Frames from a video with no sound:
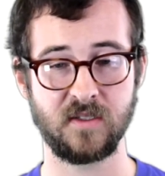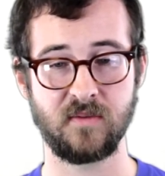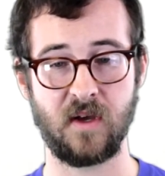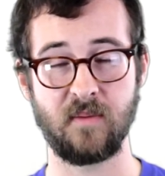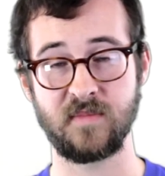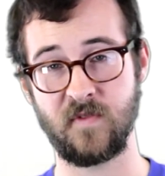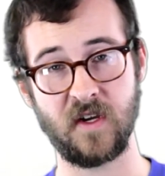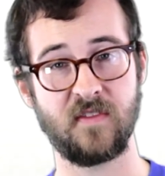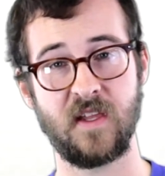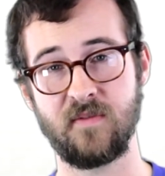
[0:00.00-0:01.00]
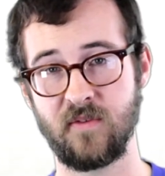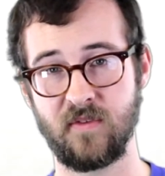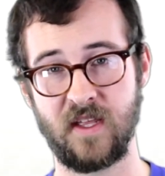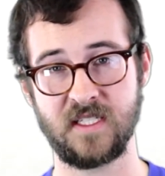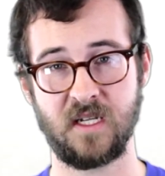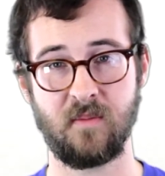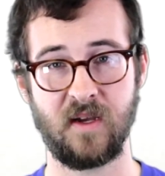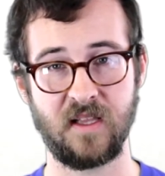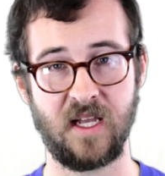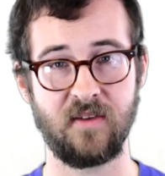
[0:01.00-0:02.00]
So I'm very thankful for that time
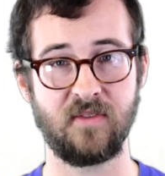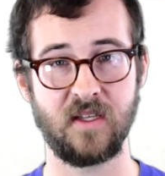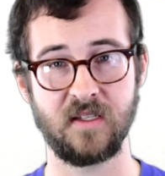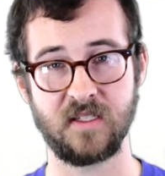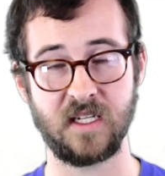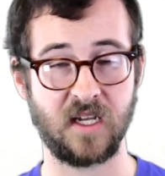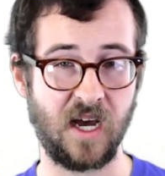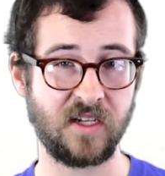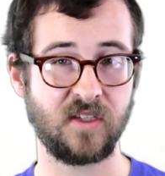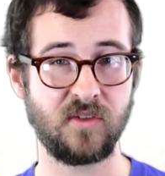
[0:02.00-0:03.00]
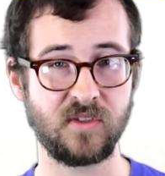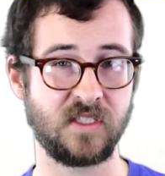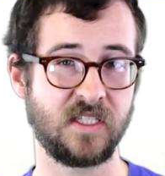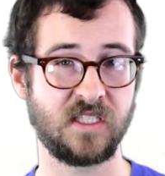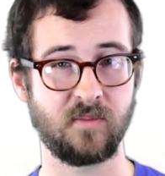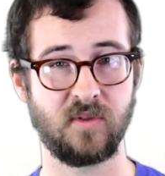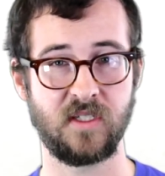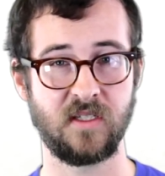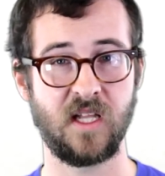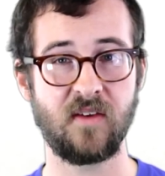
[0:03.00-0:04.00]
in my life that God used
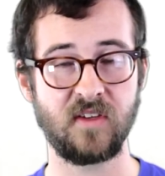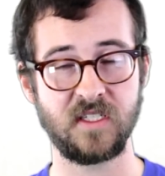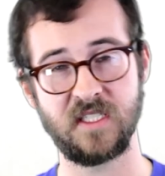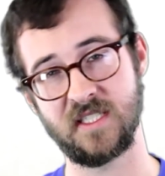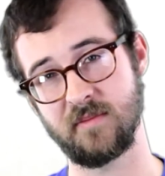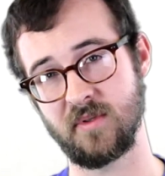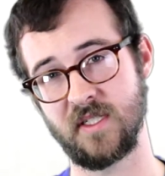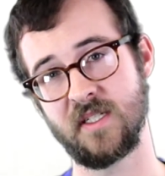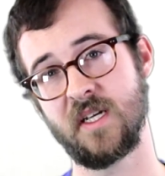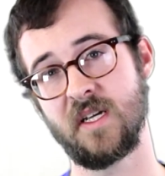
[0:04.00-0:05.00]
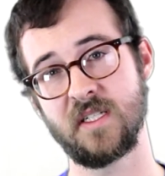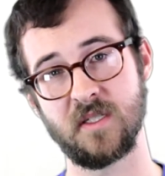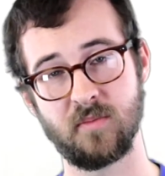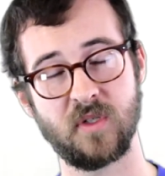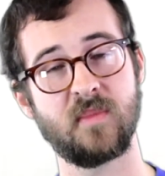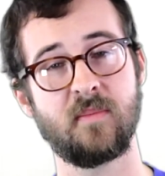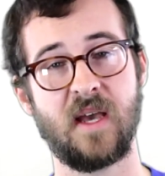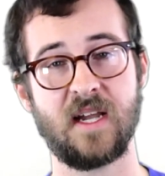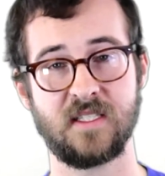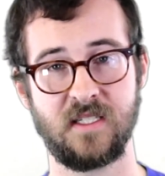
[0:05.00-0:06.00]
discipline, loving discipline, to bring me
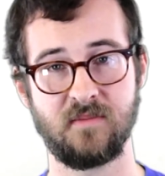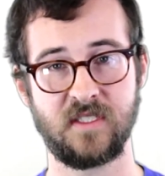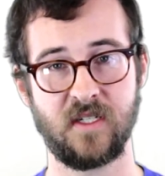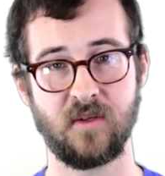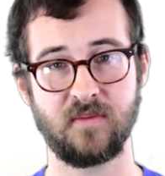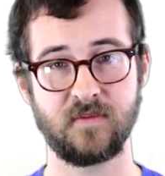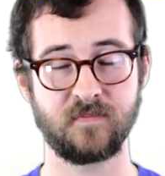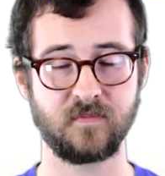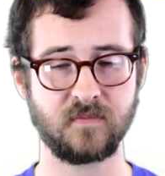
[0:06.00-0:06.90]
back to Himself.